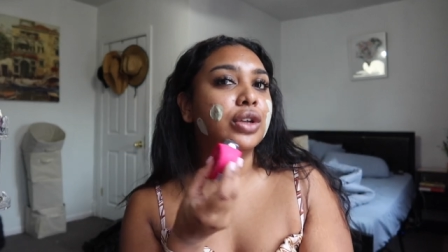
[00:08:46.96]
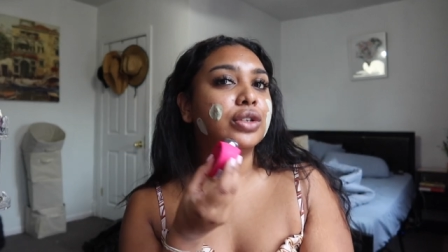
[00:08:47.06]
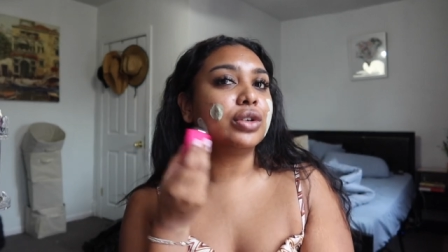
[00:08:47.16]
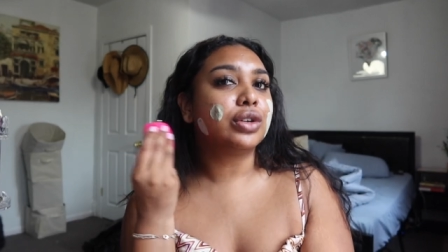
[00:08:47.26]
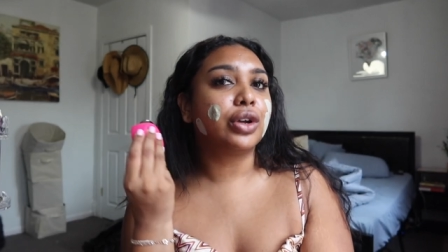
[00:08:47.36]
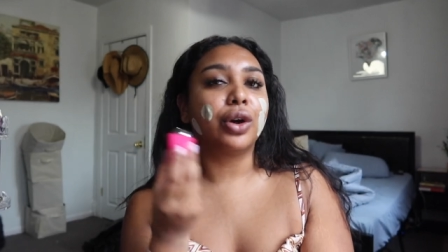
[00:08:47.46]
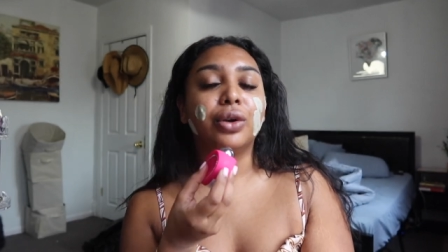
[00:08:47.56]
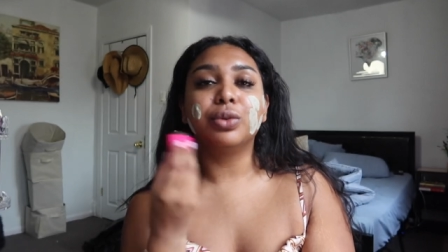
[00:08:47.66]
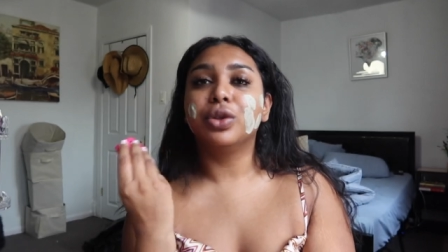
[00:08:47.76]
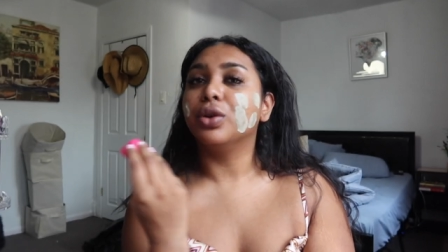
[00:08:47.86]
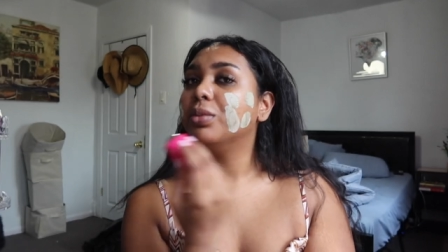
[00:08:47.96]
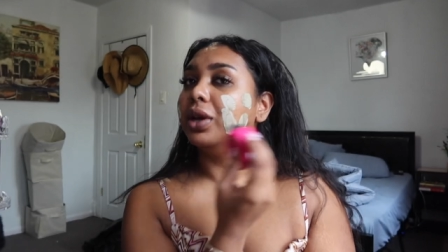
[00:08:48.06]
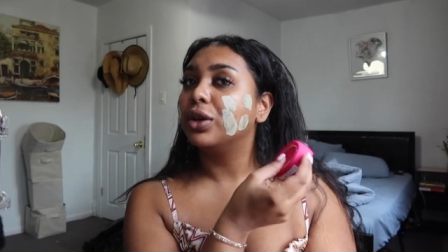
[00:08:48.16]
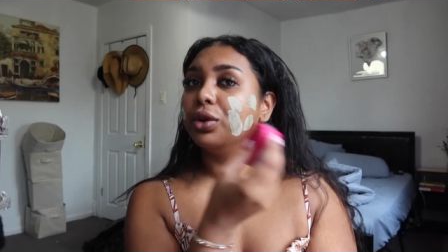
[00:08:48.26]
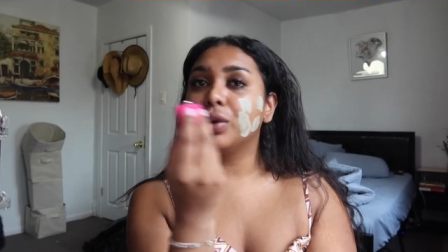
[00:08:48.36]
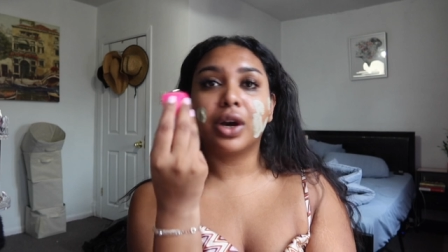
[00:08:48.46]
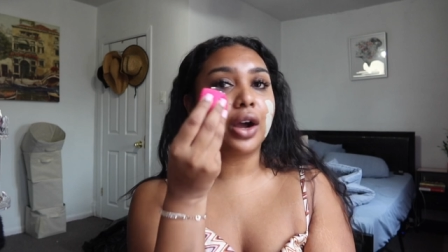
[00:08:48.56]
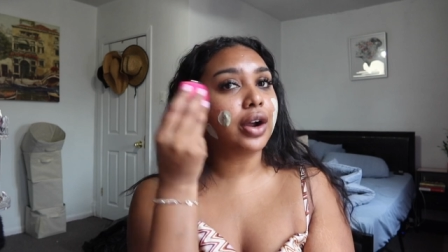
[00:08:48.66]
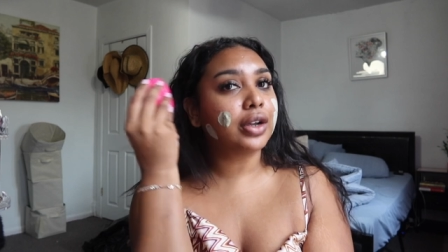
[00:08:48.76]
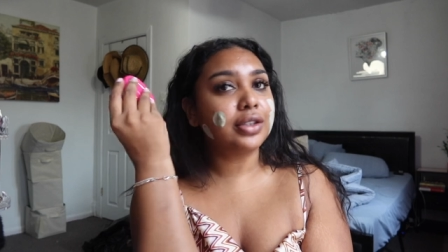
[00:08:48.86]
So you could go in with your
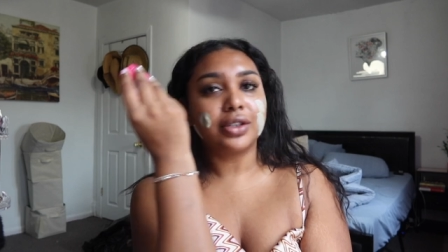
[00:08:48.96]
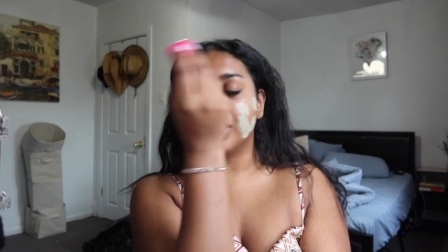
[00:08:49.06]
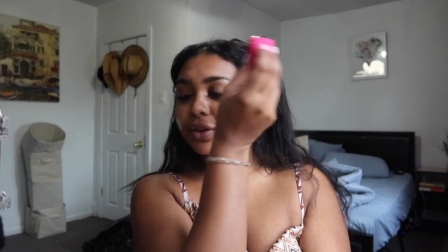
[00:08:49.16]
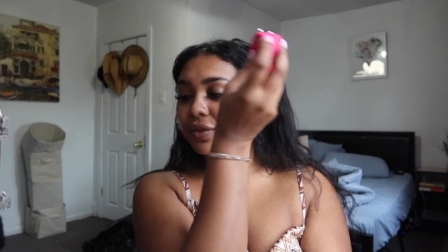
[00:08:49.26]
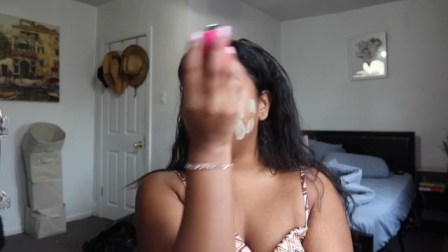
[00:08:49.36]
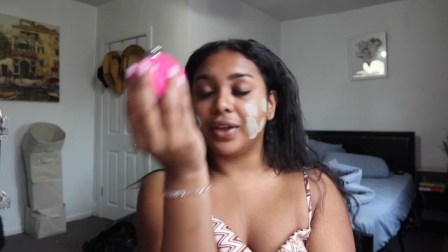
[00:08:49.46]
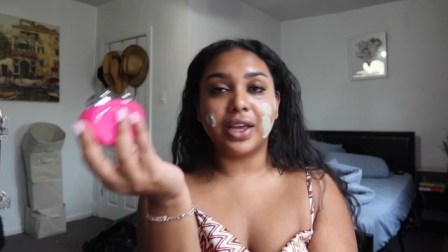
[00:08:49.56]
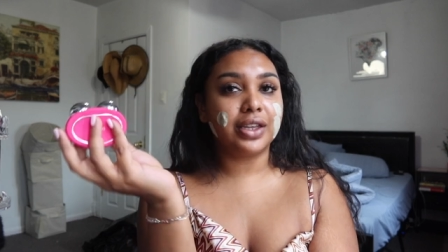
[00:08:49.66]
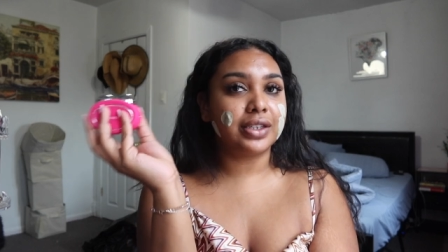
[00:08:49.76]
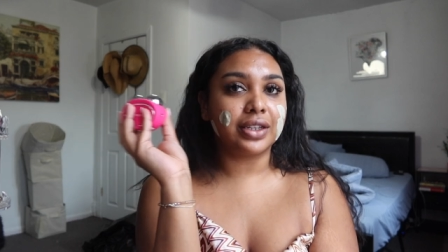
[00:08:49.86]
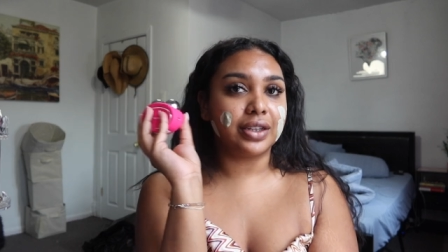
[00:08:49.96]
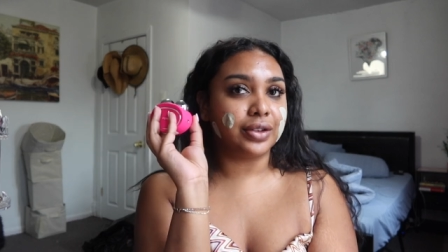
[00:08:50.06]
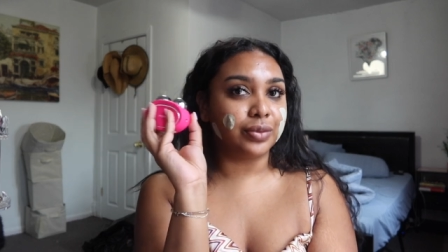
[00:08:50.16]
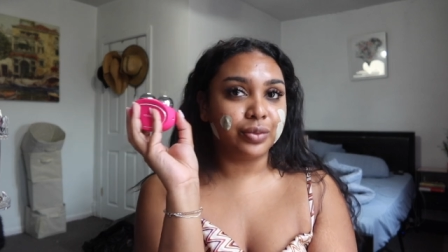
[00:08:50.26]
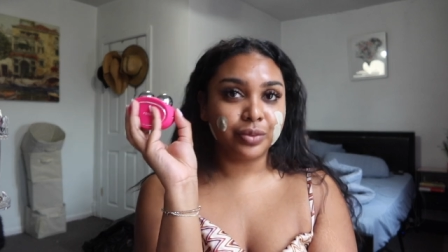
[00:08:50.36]
microcurrents on your face and